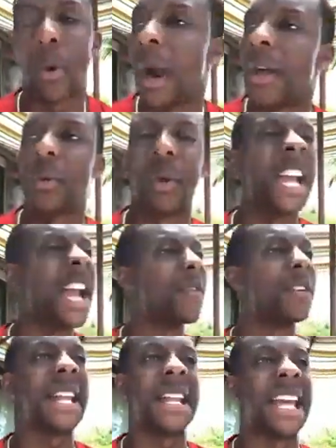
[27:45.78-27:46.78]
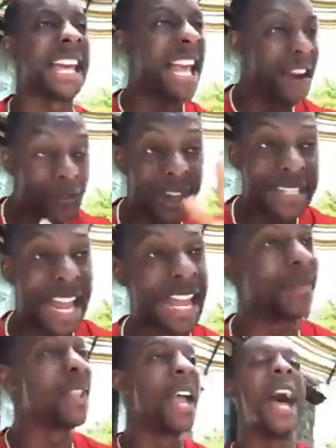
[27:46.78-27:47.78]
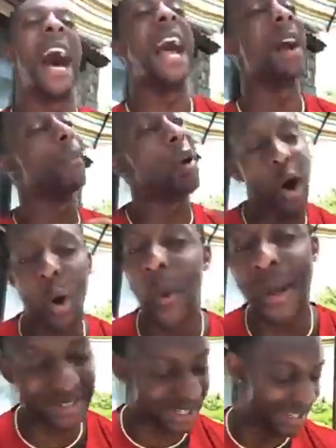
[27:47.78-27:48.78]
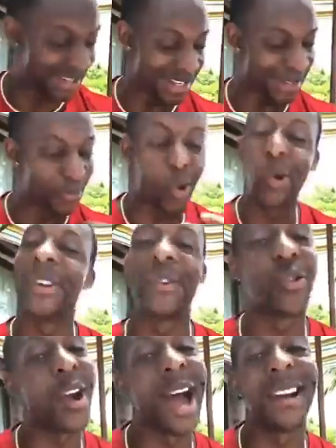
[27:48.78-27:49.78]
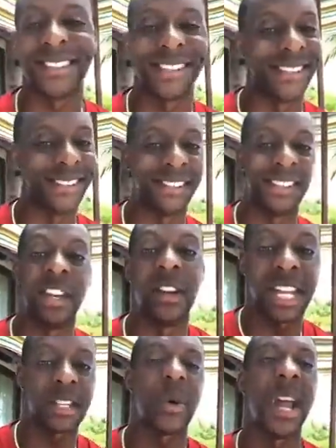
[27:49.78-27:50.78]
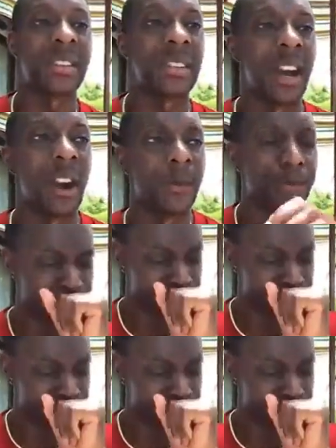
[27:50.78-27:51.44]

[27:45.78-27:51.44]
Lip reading: around the world every day. Like every day, I am always in this mode of gratitude. You know, that's why I shared